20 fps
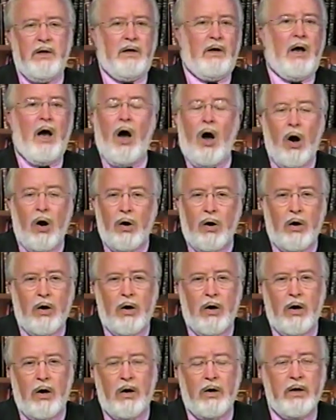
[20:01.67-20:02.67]
Hong
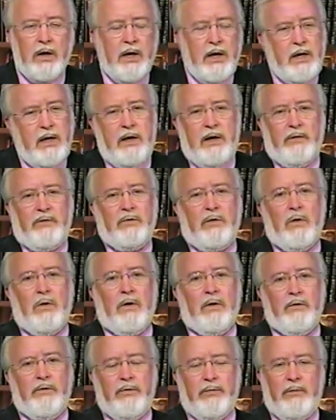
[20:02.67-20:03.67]
Kong. It's
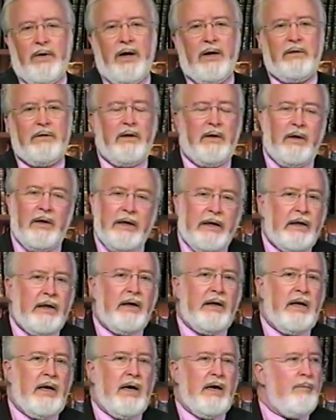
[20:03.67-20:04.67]
gone throughout to
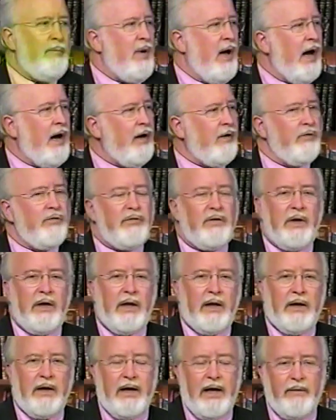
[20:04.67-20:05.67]
India,
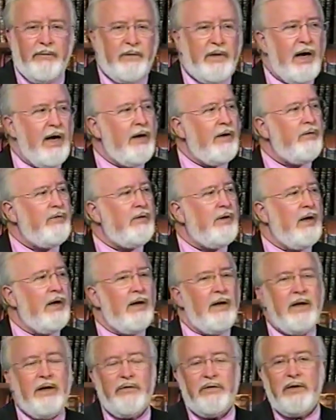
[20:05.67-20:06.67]
Pakistan,
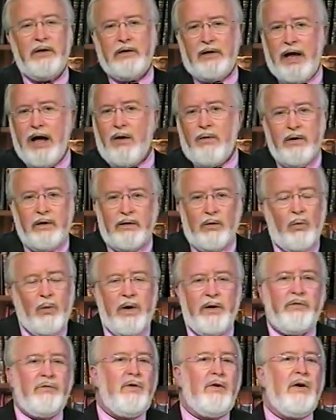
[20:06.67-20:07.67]
Afghanistan. It's now in the
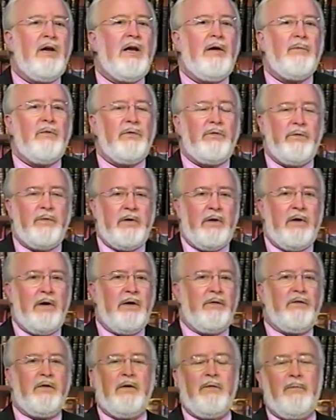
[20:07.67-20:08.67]
Western Hemisphere.
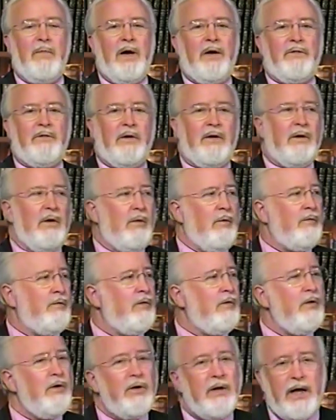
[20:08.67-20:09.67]
It's in Mexico. It's
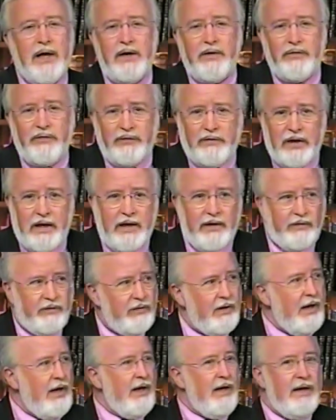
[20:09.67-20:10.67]
in the United States.
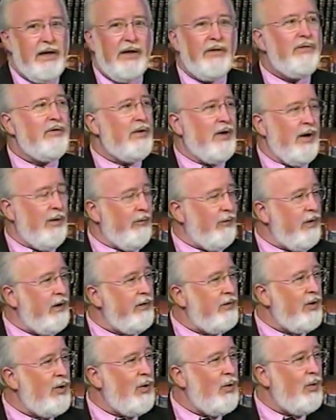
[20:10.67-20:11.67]
It's
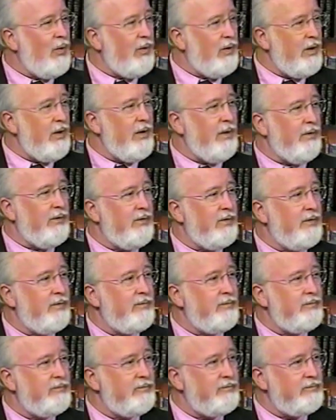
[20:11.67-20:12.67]
covering the whole earth.
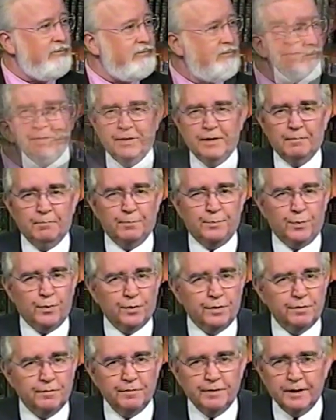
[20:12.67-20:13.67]
And the
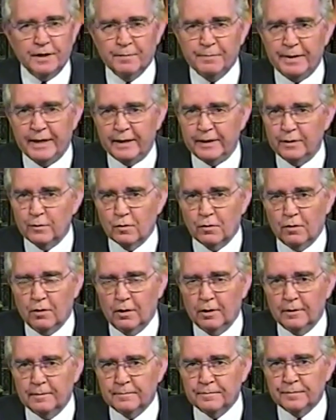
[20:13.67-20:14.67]
important thing about it
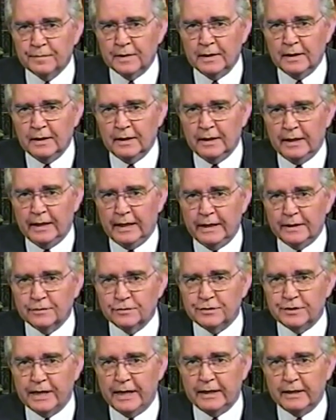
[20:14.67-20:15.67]
all
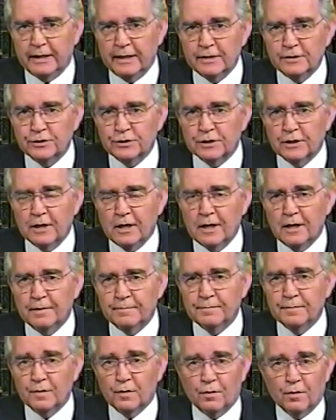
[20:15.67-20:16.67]
is that
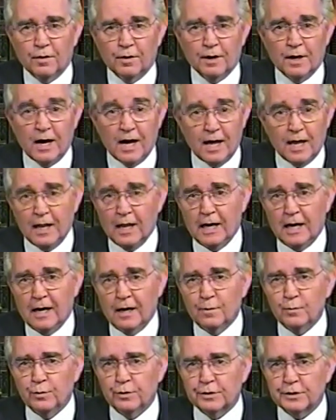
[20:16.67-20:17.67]
Islam or
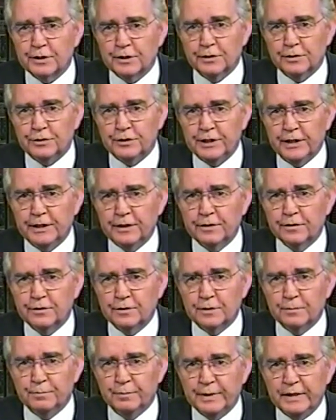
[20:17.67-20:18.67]
Allah will continue
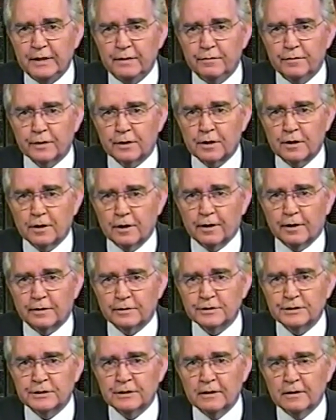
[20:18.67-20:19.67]
to be the
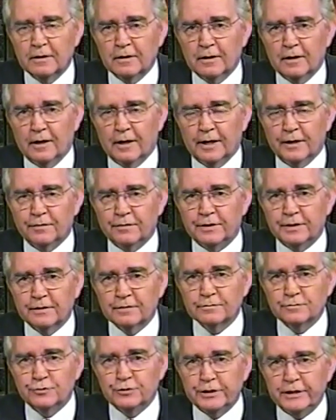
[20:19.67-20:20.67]
curse
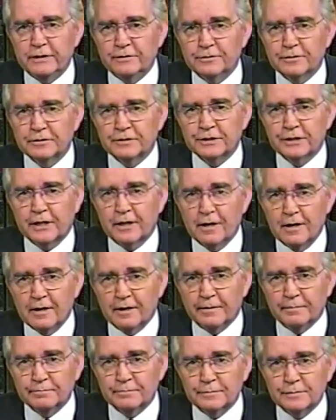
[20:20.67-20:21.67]
until Jesus
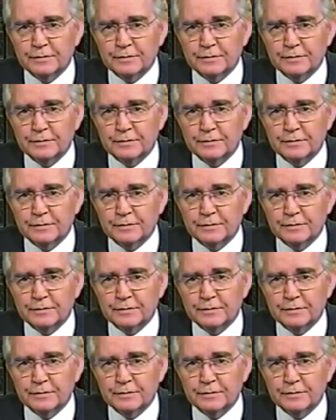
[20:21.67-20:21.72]
comes.